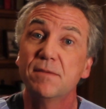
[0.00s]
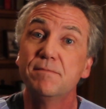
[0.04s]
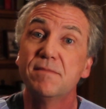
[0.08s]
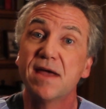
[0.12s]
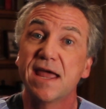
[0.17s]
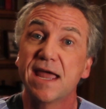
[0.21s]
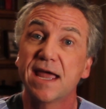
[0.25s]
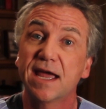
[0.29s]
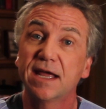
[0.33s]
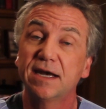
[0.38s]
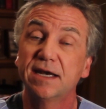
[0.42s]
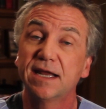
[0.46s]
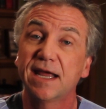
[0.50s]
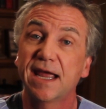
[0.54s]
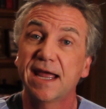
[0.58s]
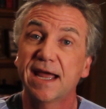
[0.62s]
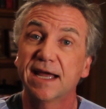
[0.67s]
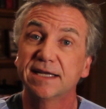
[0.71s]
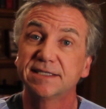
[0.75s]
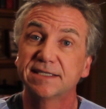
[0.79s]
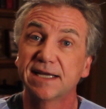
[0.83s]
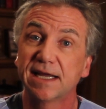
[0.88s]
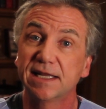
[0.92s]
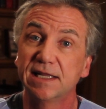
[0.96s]
a man
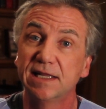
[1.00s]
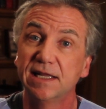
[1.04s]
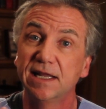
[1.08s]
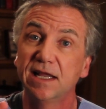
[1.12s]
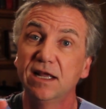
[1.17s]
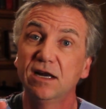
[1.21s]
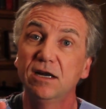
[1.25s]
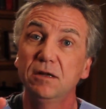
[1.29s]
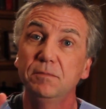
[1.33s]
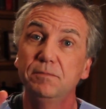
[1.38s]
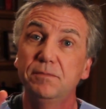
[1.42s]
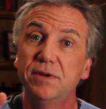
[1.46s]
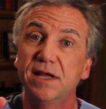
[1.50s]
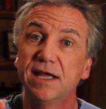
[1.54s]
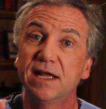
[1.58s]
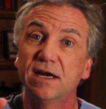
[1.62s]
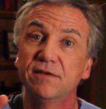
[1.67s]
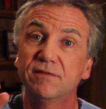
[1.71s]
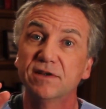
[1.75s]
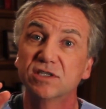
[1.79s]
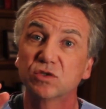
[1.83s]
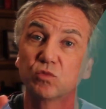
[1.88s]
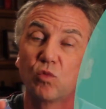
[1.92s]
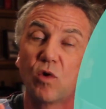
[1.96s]
has a little bit
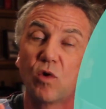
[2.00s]
of his